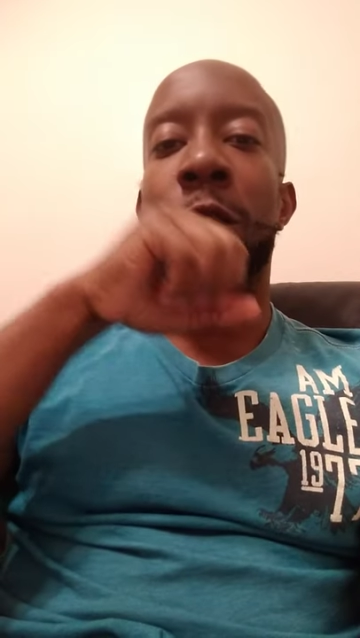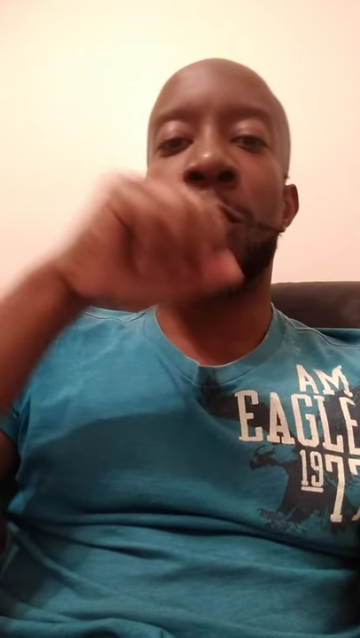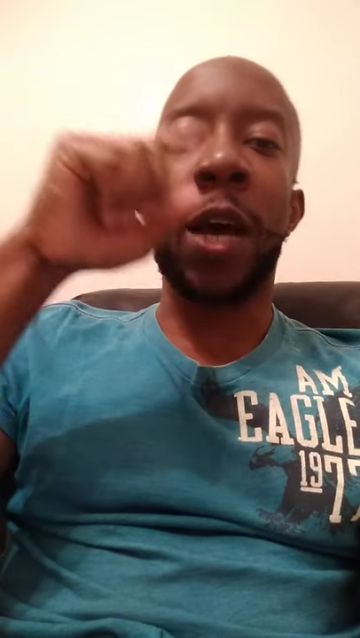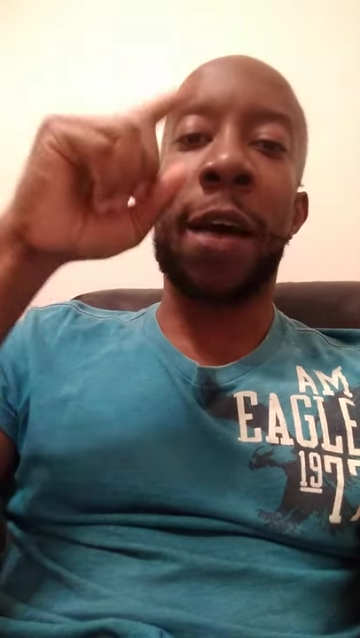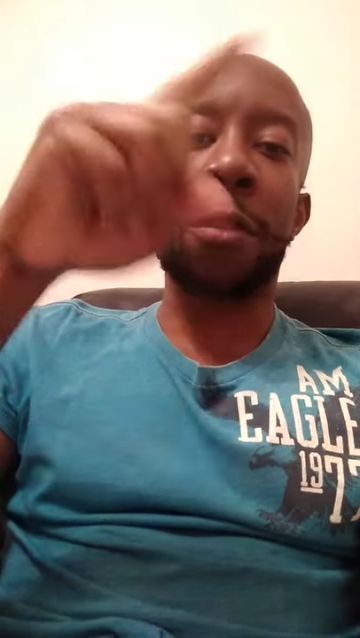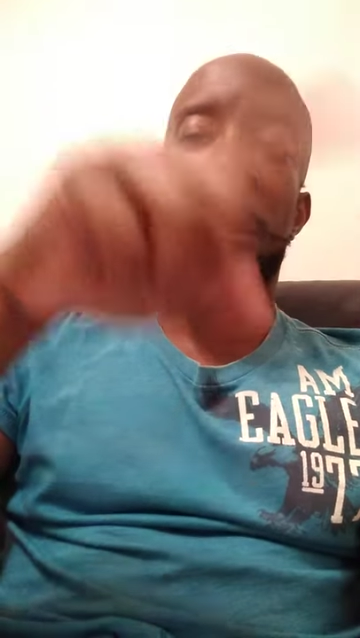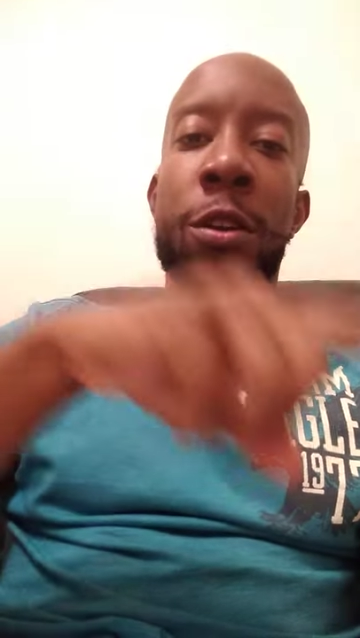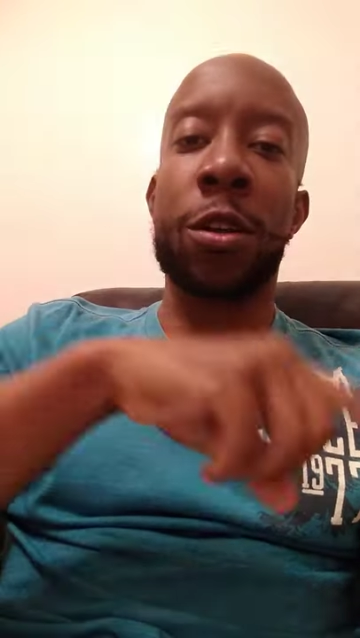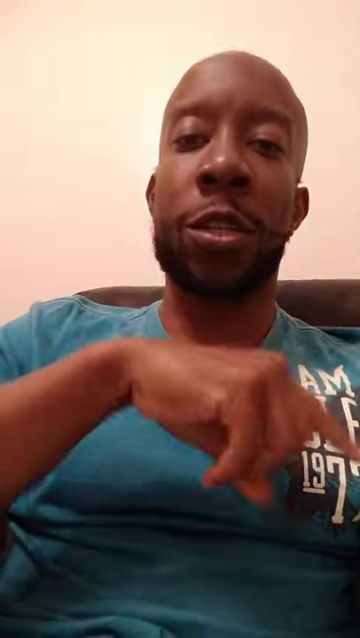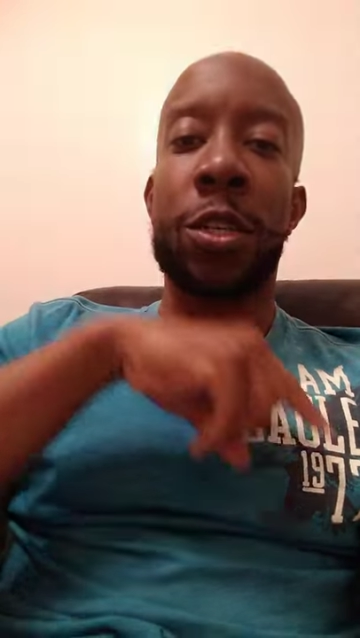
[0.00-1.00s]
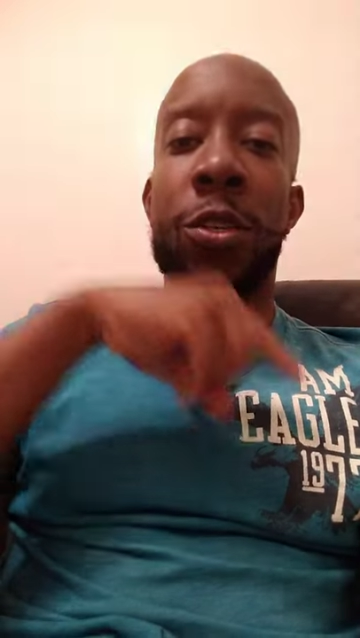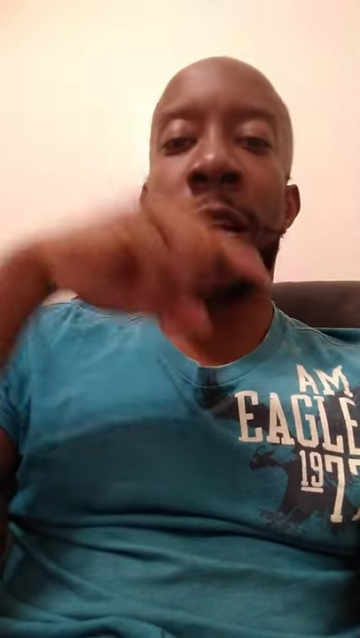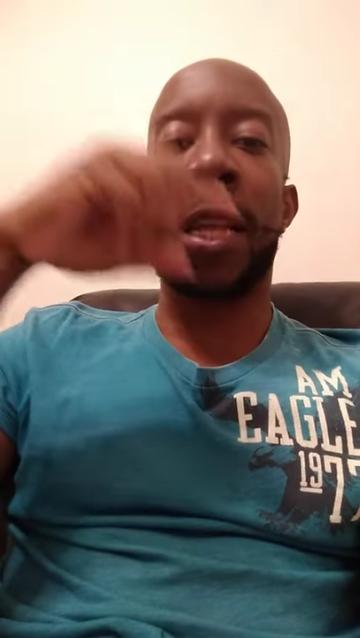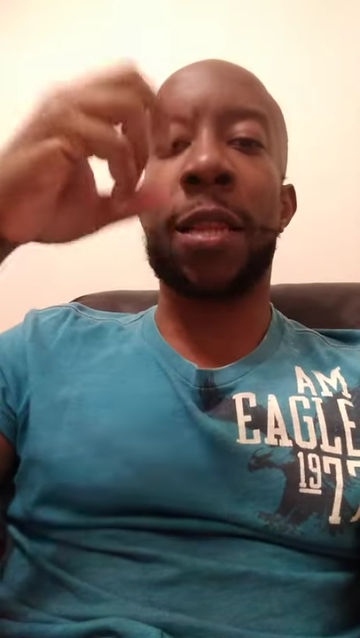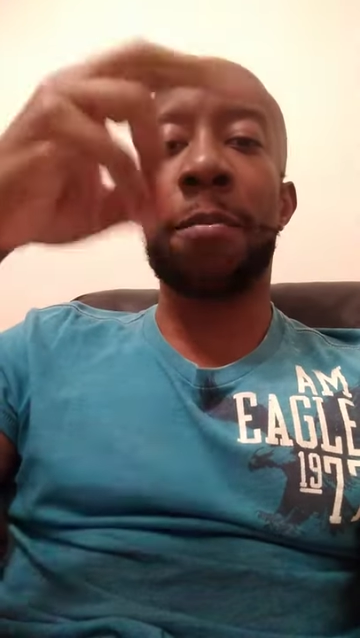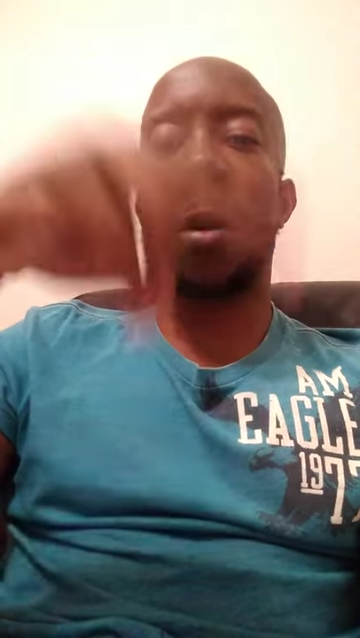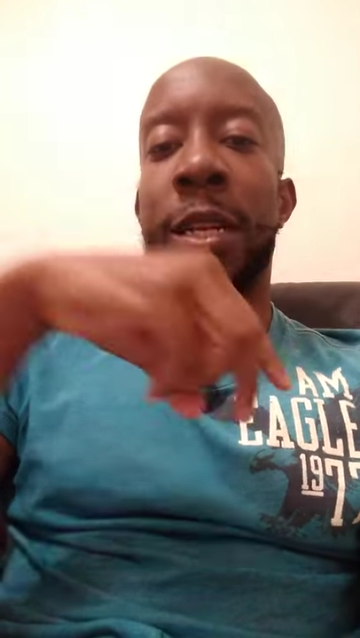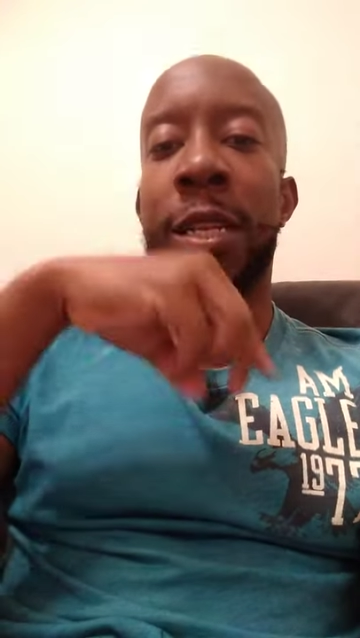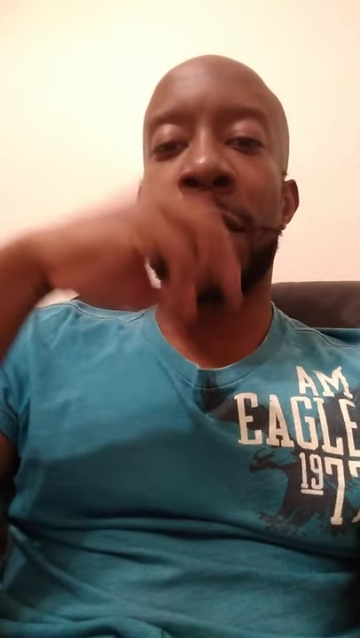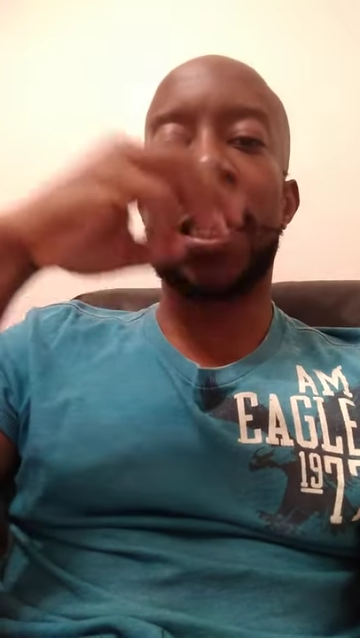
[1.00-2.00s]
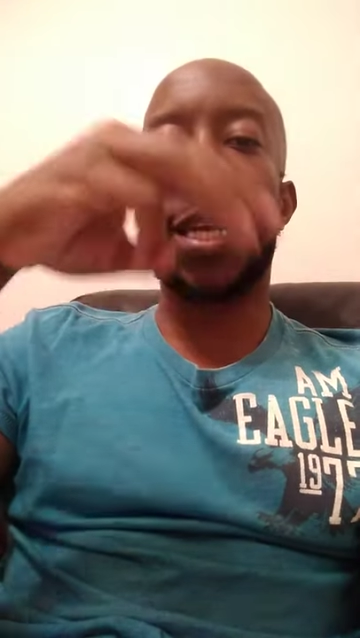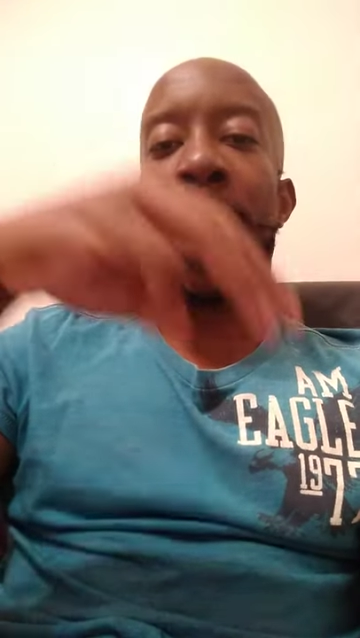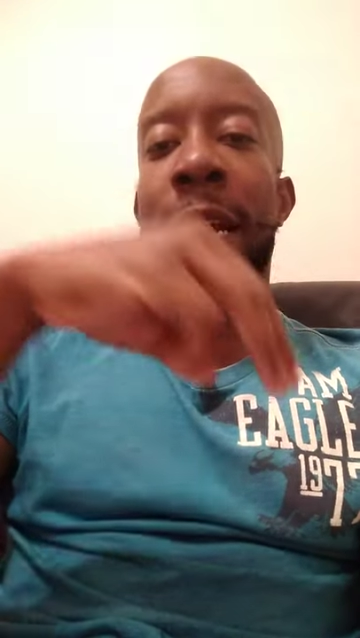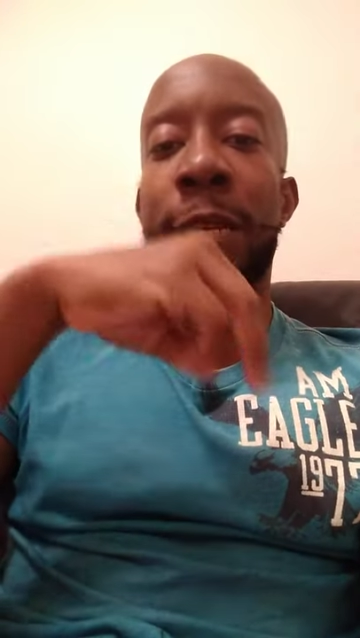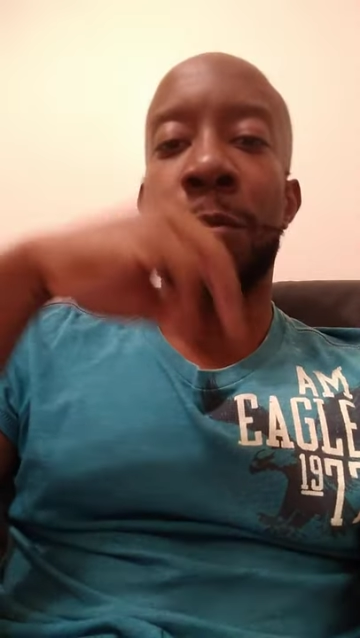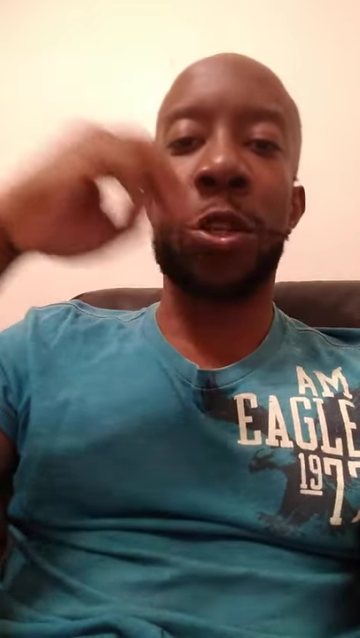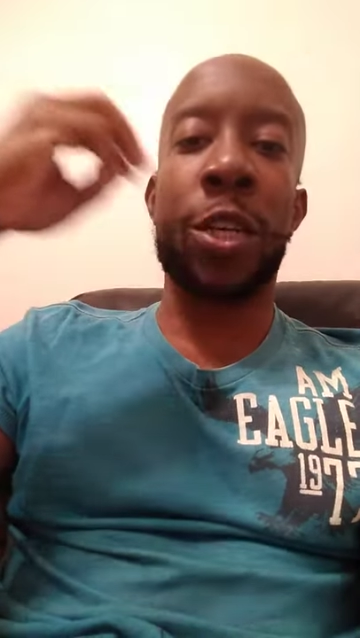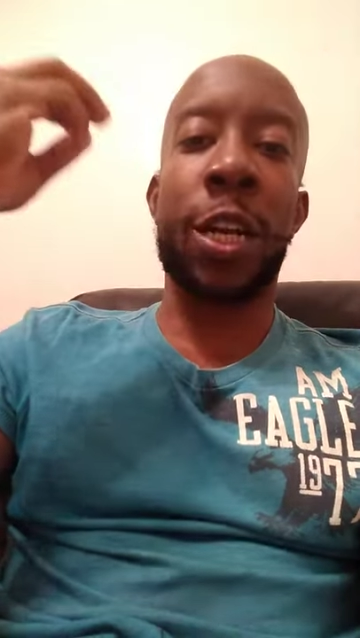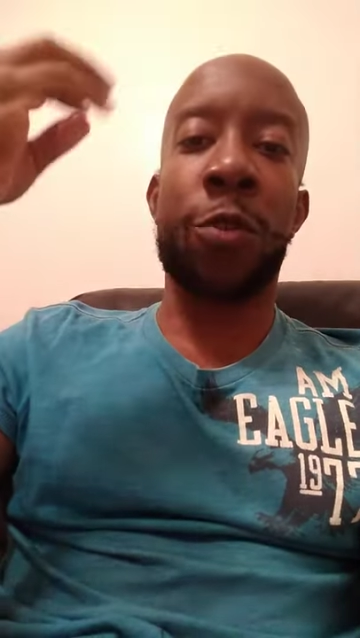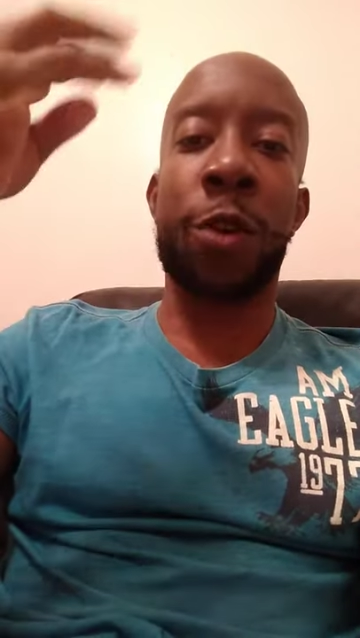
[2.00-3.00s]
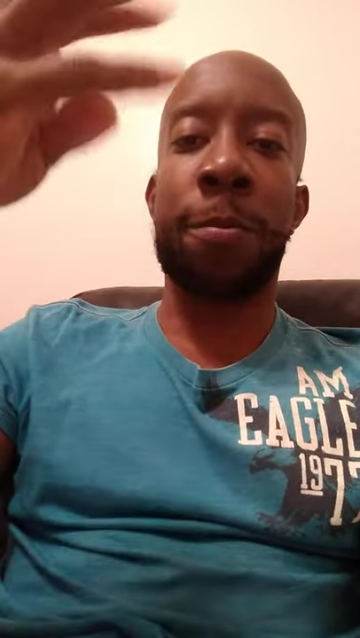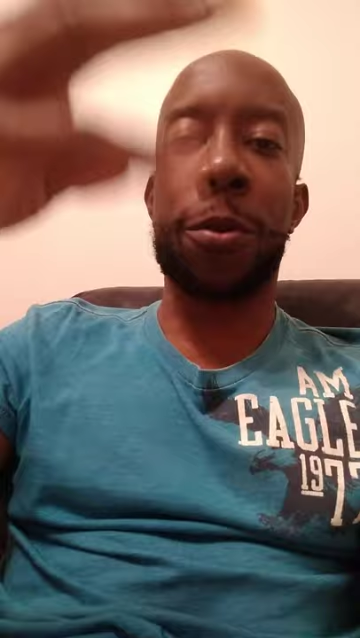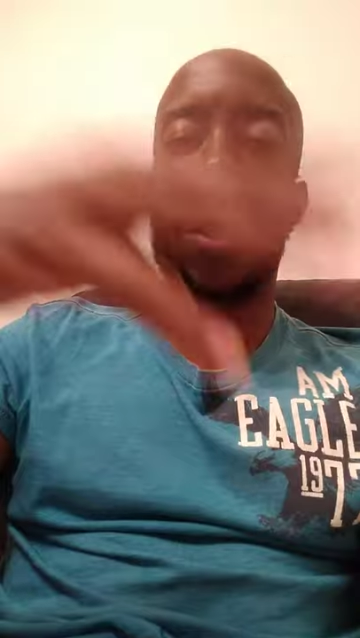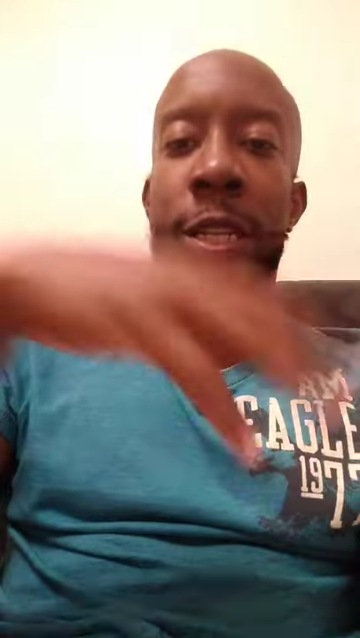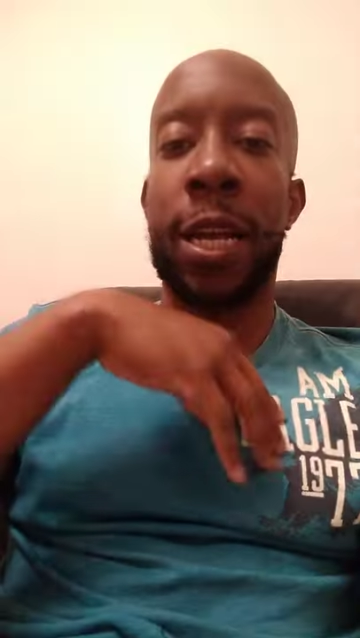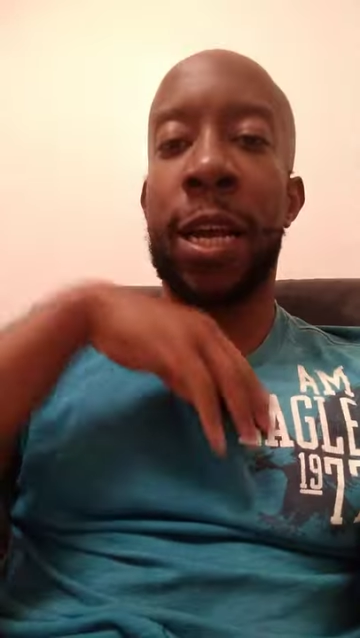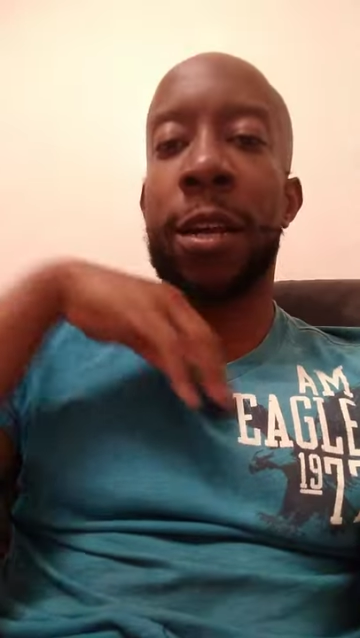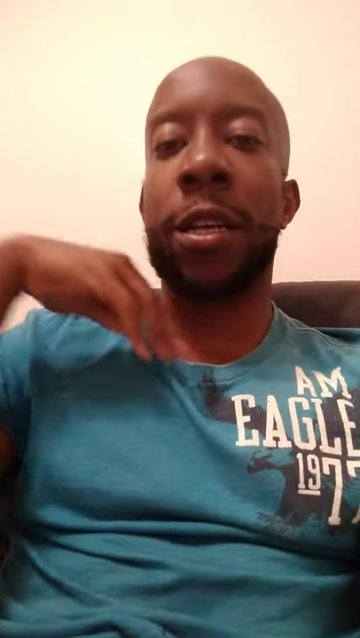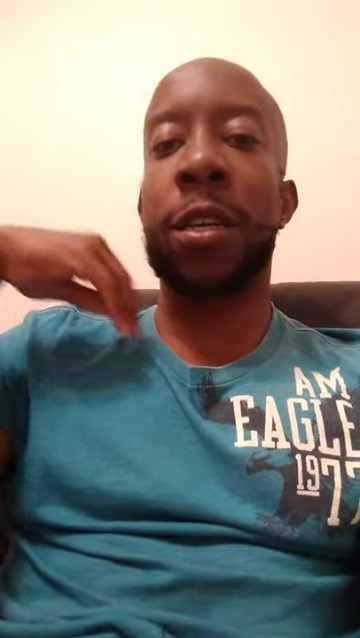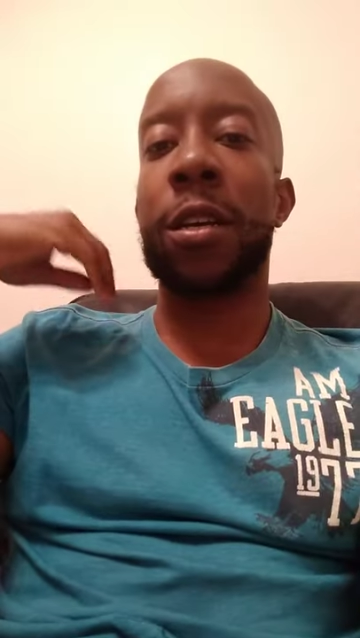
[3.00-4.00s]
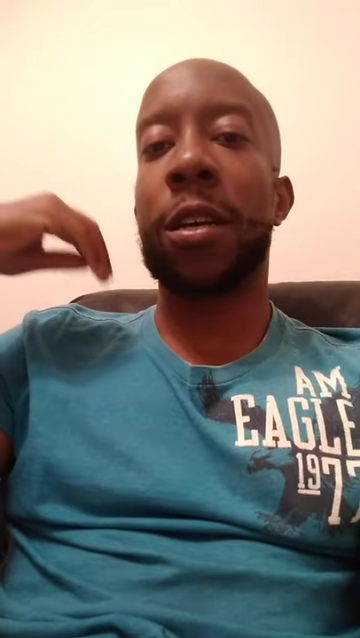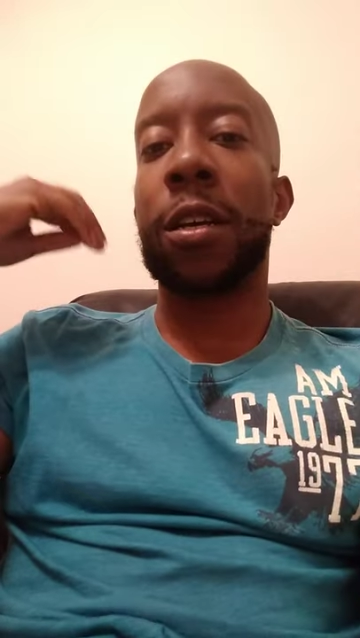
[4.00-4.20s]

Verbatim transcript: You have the looks, you got the money, the status, but you got a great personality.